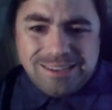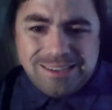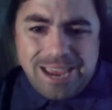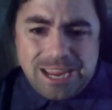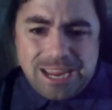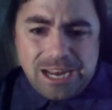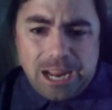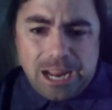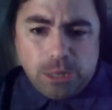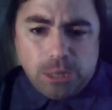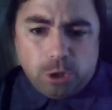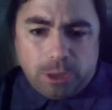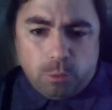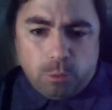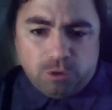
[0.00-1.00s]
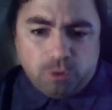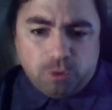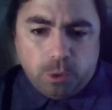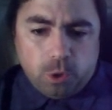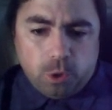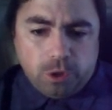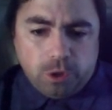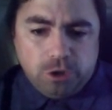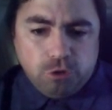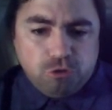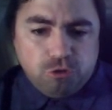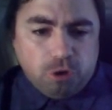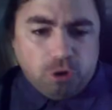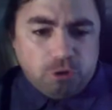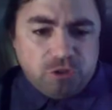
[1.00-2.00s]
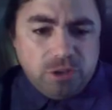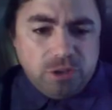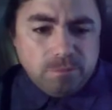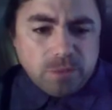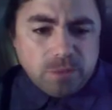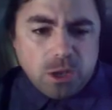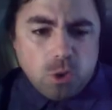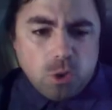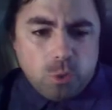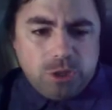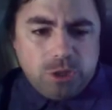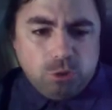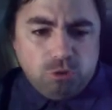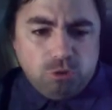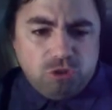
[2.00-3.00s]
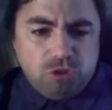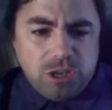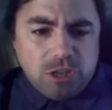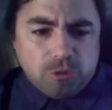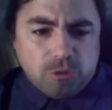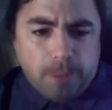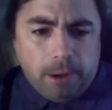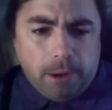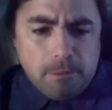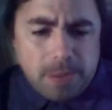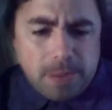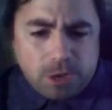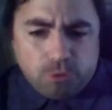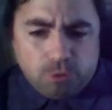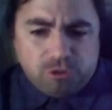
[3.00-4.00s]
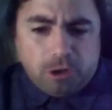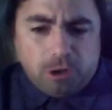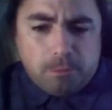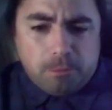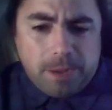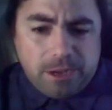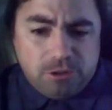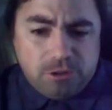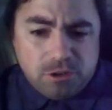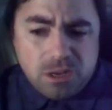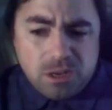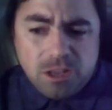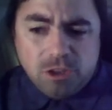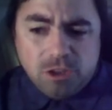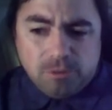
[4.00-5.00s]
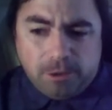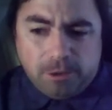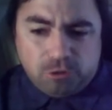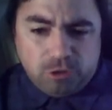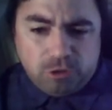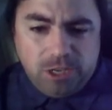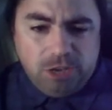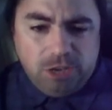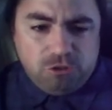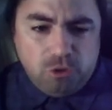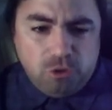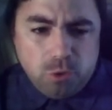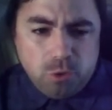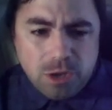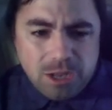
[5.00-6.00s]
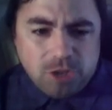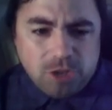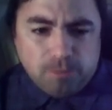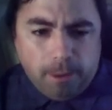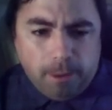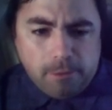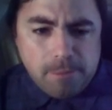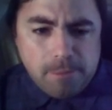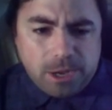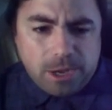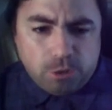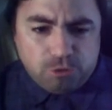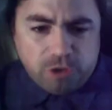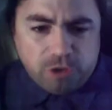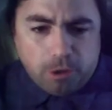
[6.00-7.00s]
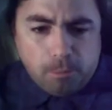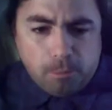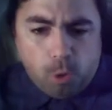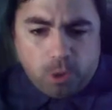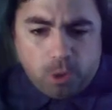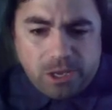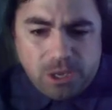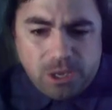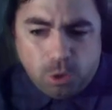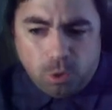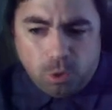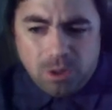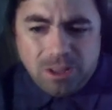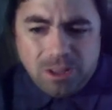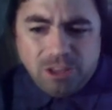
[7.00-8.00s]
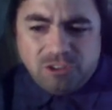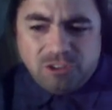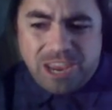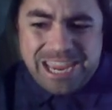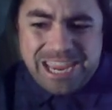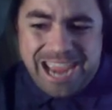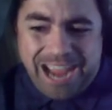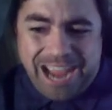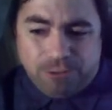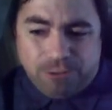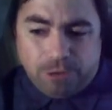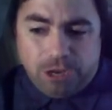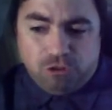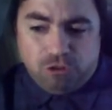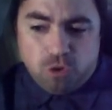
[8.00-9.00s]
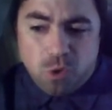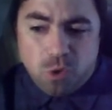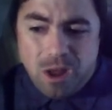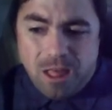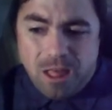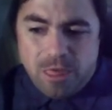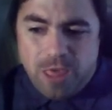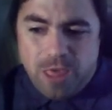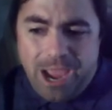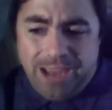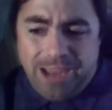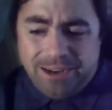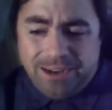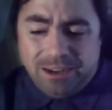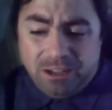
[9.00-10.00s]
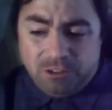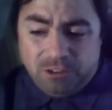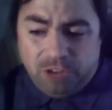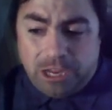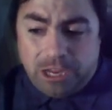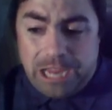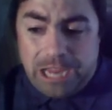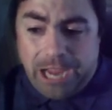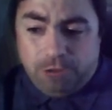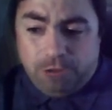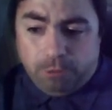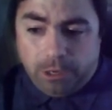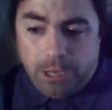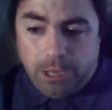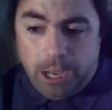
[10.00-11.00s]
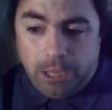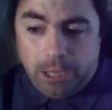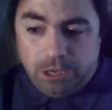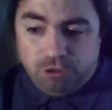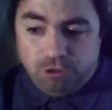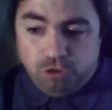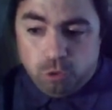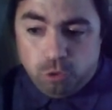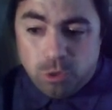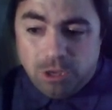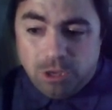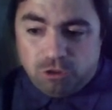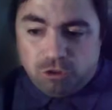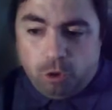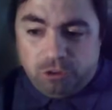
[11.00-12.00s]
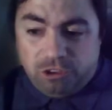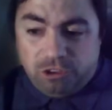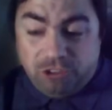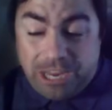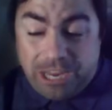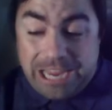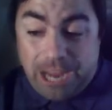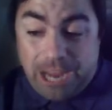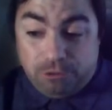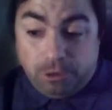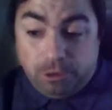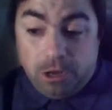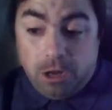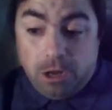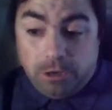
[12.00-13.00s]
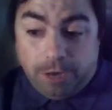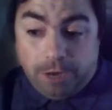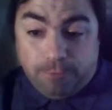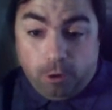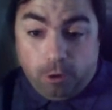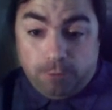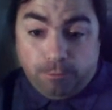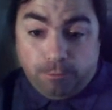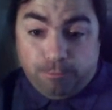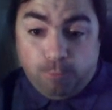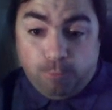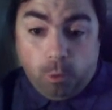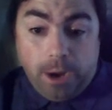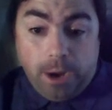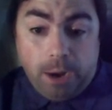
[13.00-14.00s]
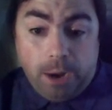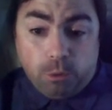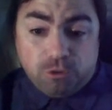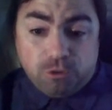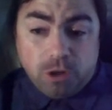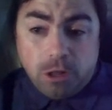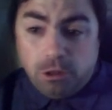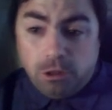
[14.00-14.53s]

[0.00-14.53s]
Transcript: Taking a look at what's going on in New Jersey, we do see Inspire Medical Center Mannington, specialty issue, Inspire Medical Center Mulca Hill, psychiatric issue. That psychiatric uh, issue is causing a psychiatric divert for four hours.